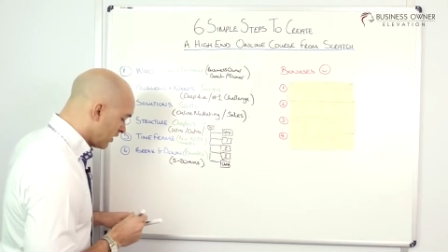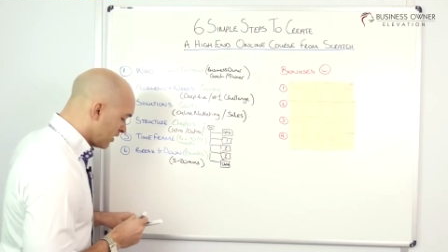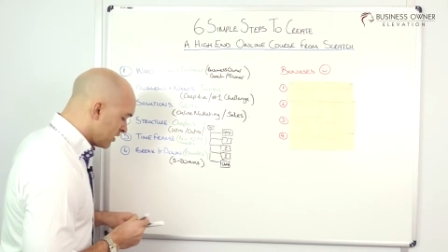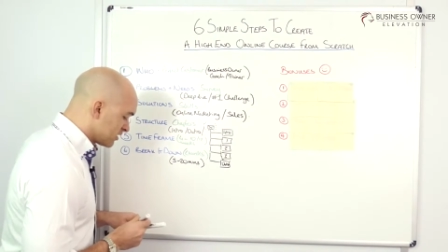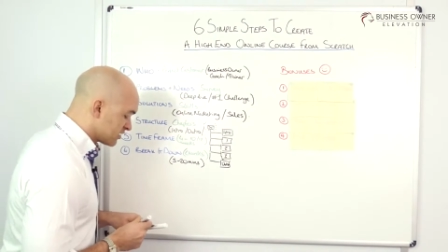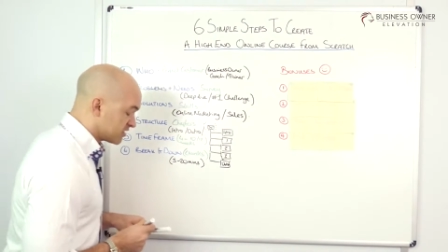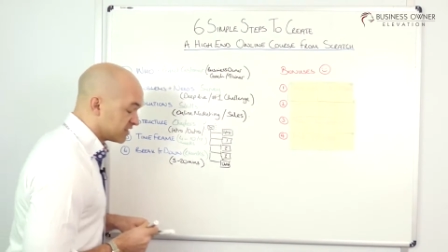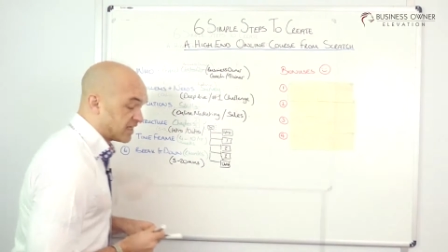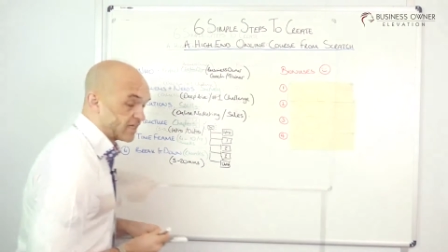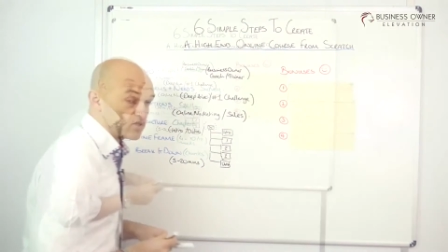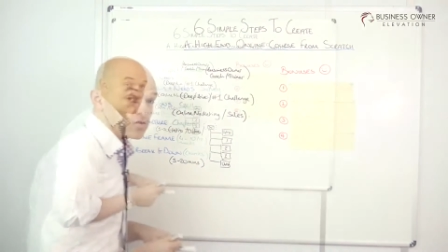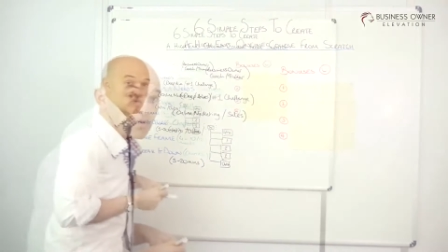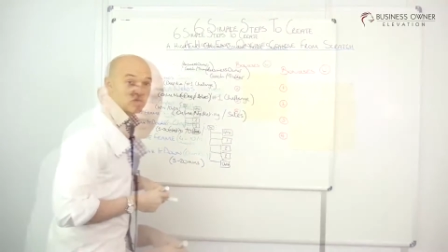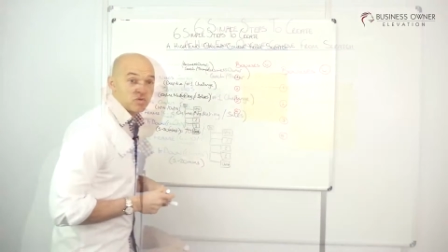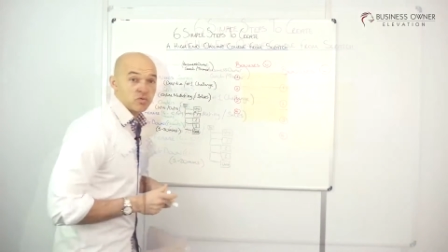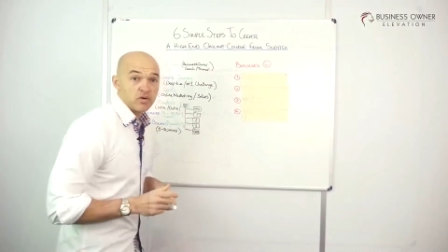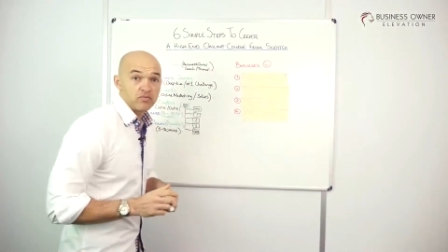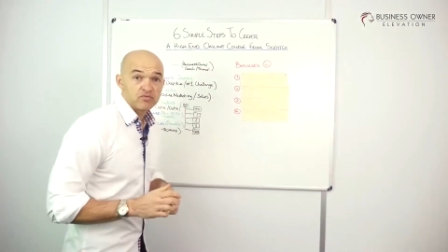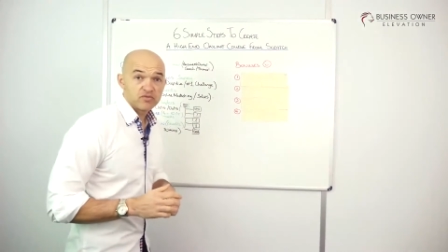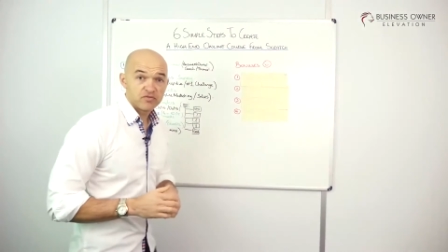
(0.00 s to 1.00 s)
So that's what
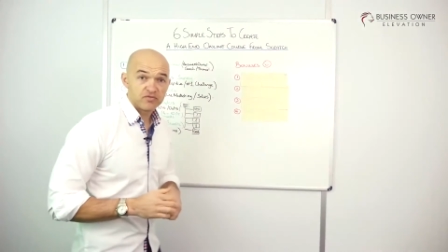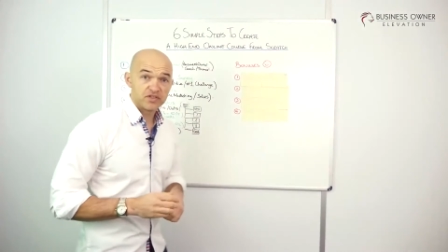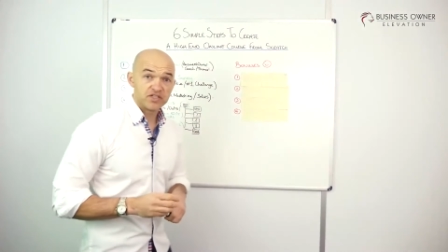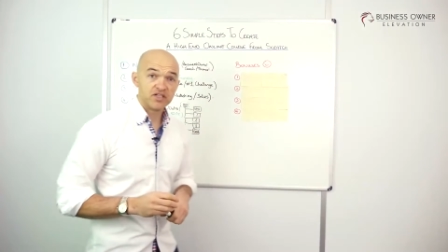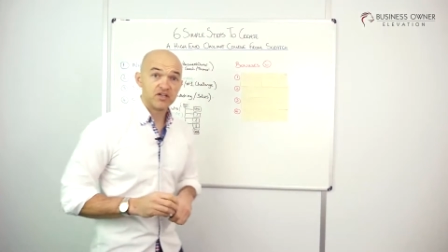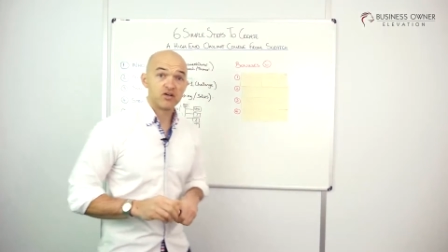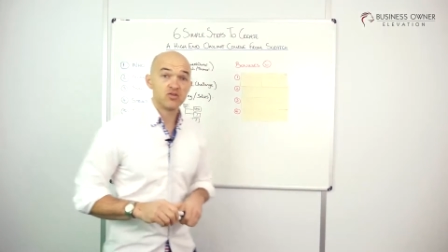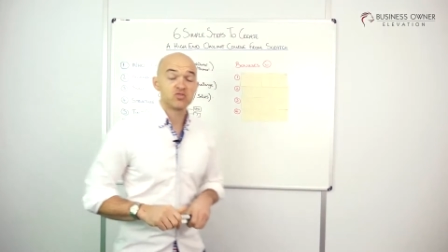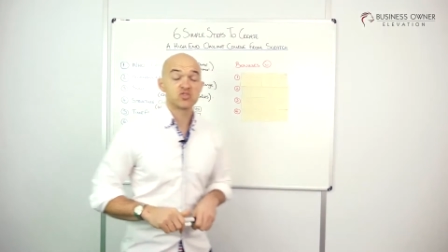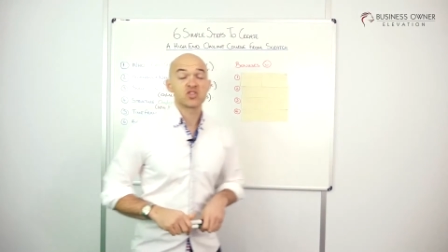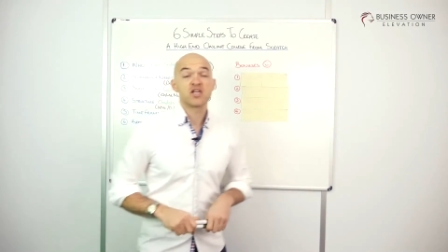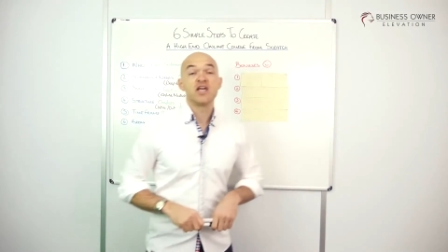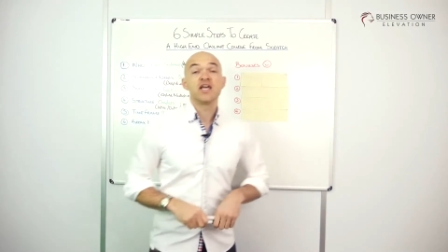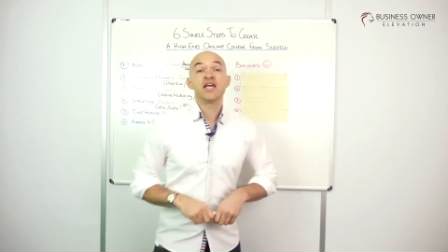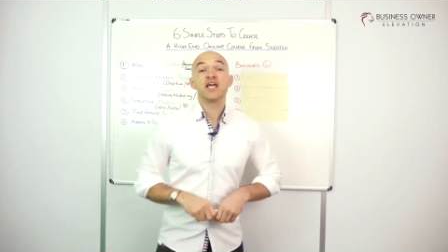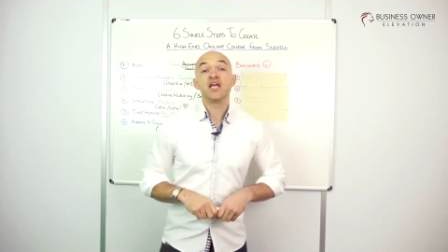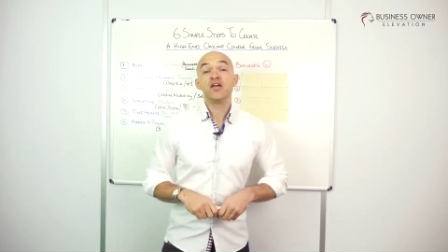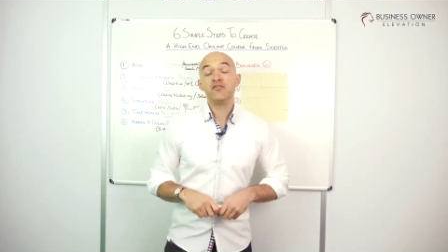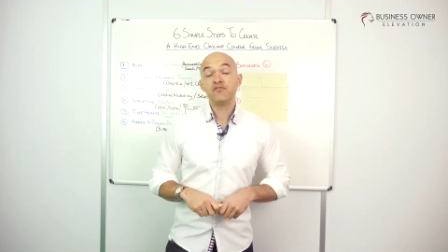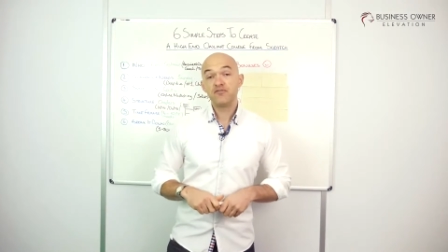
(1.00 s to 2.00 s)
you want for videos.
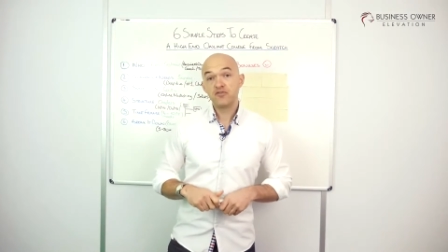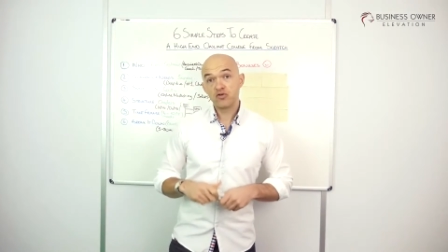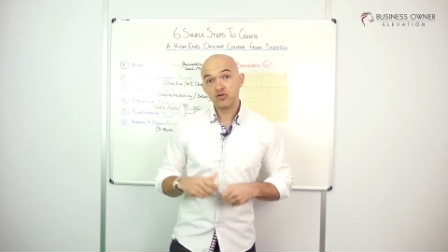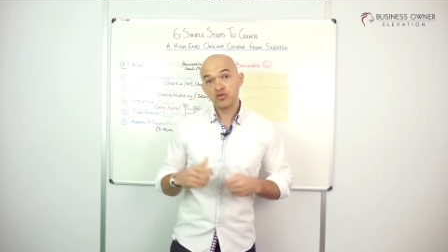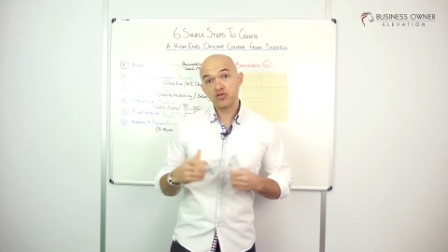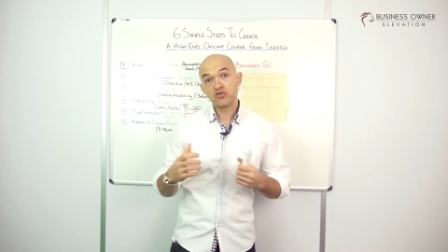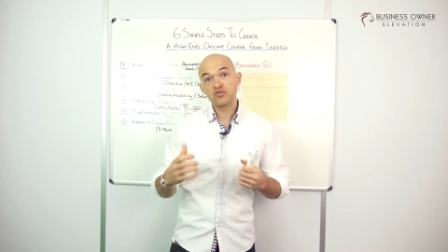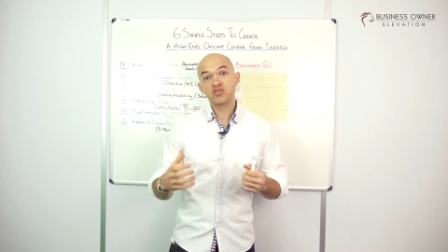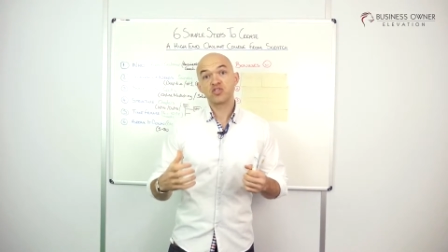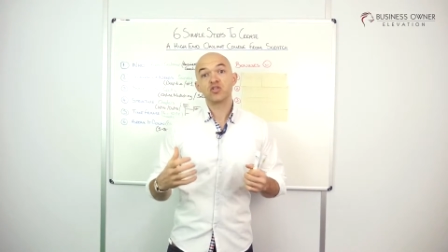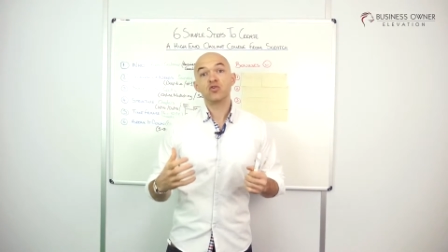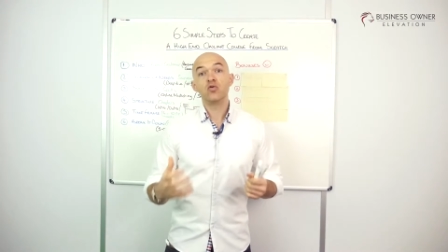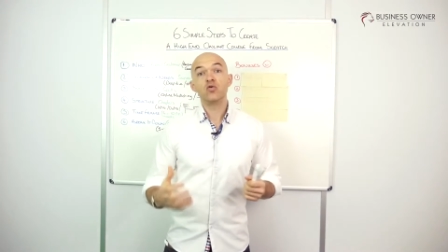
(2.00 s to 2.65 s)
If you're using